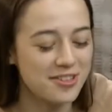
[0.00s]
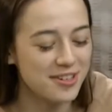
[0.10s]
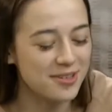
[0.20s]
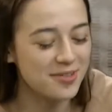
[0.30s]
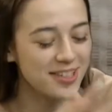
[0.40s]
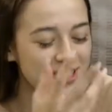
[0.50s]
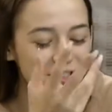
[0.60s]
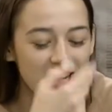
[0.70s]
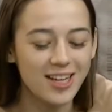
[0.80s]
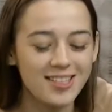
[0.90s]
It really
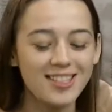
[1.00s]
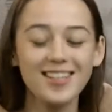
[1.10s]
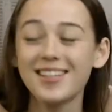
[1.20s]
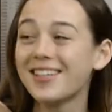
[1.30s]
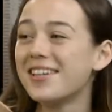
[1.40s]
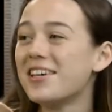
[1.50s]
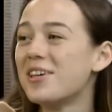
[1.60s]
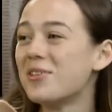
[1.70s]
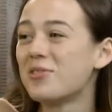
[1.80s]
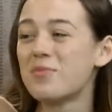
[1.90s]
shines in
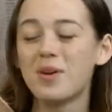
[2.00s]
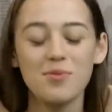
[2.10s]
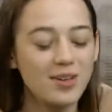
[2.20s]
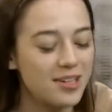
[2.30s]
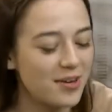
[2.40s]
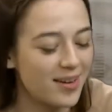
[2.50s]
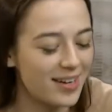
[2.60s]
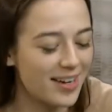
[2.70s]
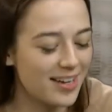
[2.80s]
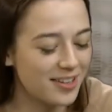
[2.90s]
through my window at
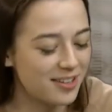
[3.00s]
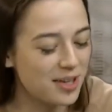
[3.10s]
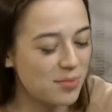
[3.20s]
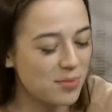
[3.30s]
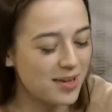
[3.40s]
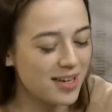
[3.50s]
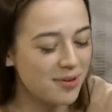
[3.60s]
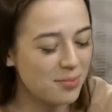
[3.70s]
night, keeping me up.